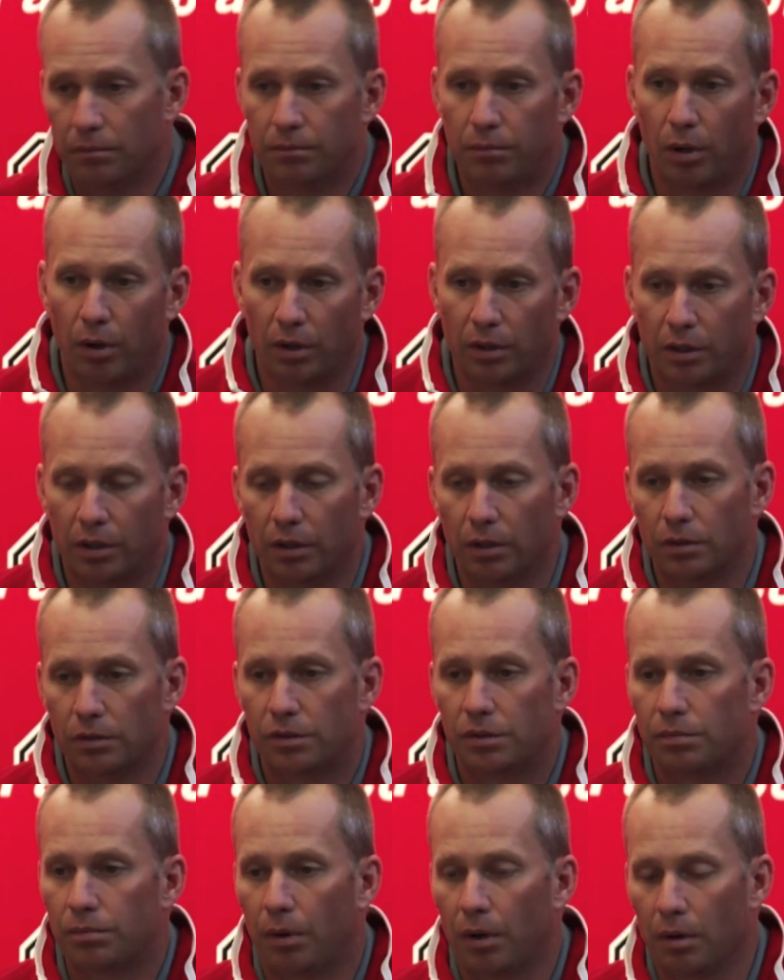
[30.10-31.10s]
part
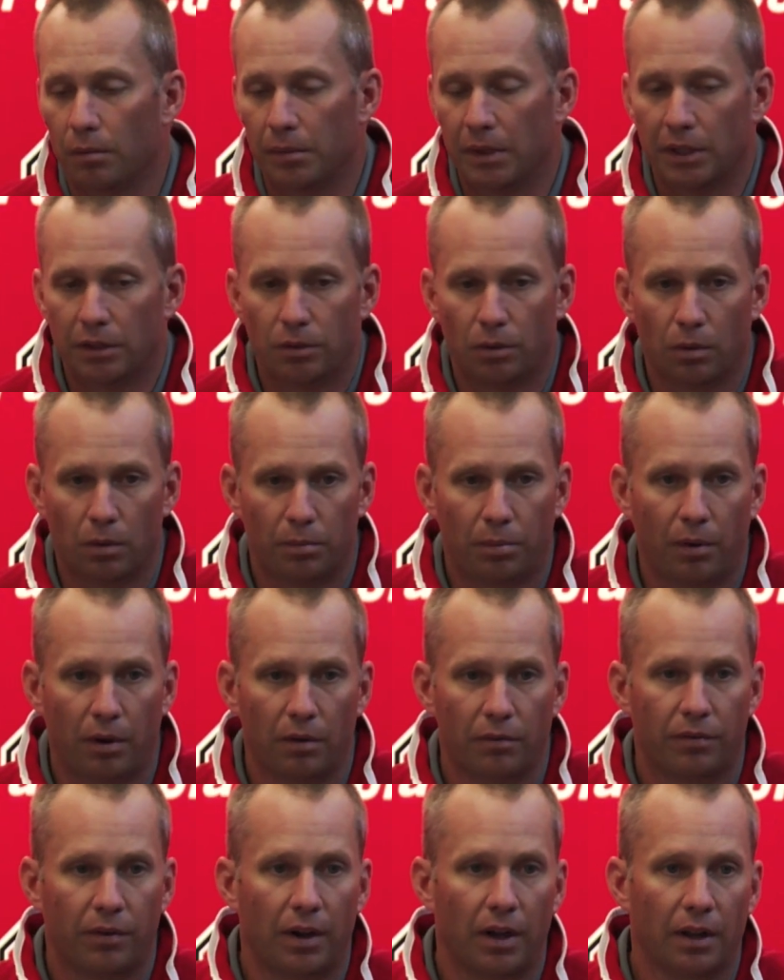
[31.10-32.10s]
coach, part mentor,
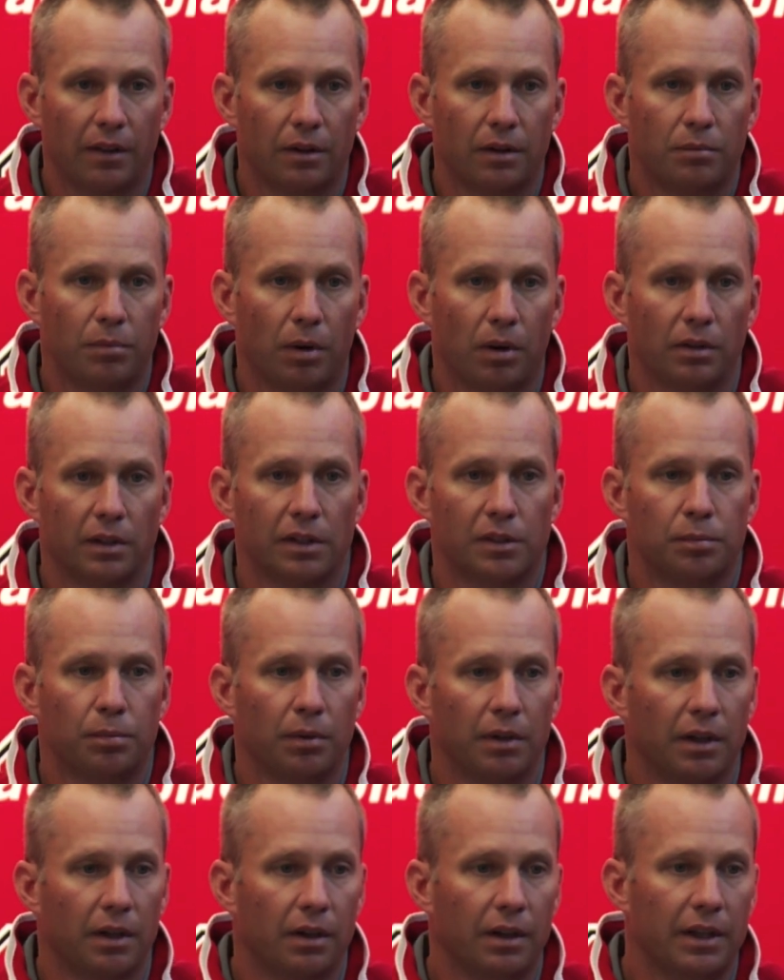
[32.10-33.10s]
part father, part
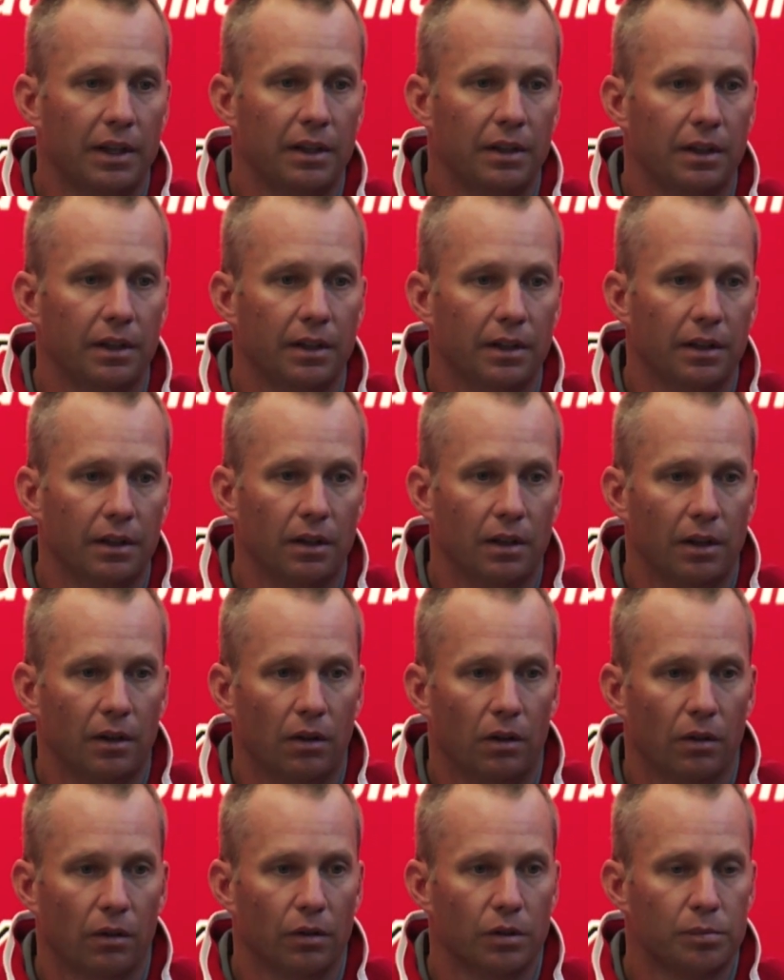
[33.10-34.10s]
disciplinarian, and
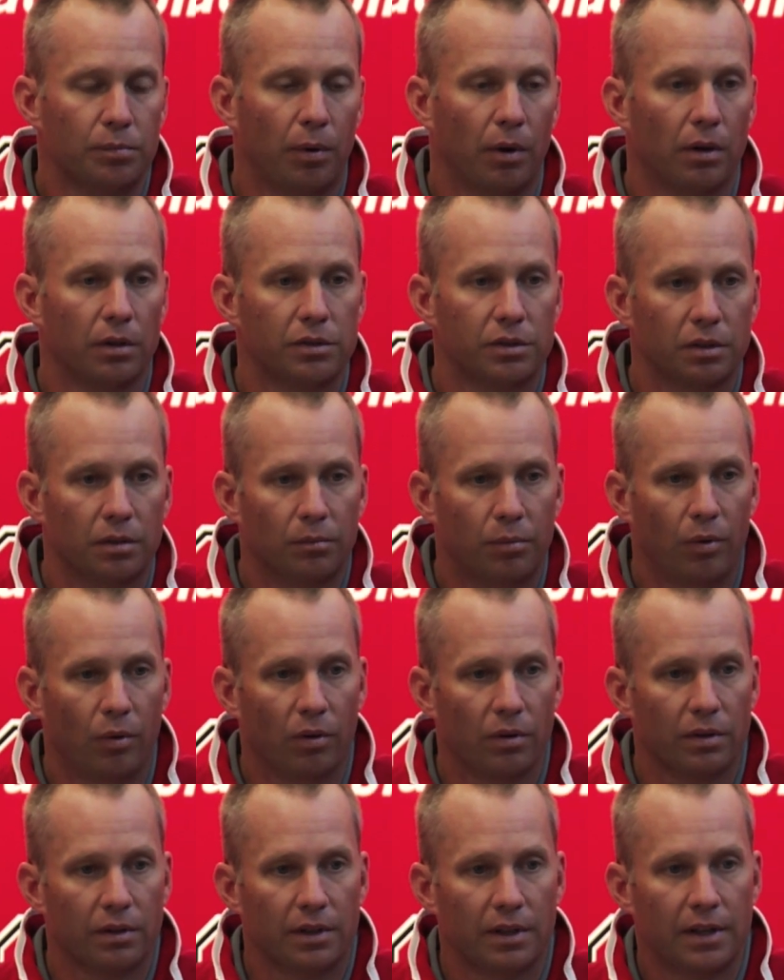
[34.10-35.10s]
all those parts are
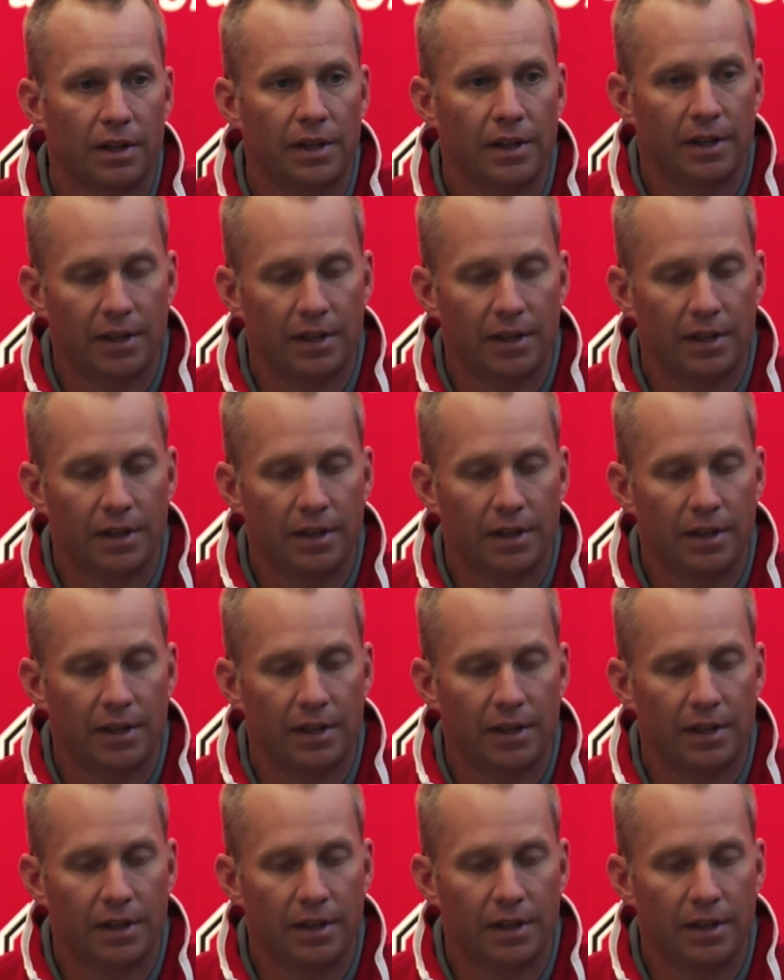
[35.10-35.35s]
important.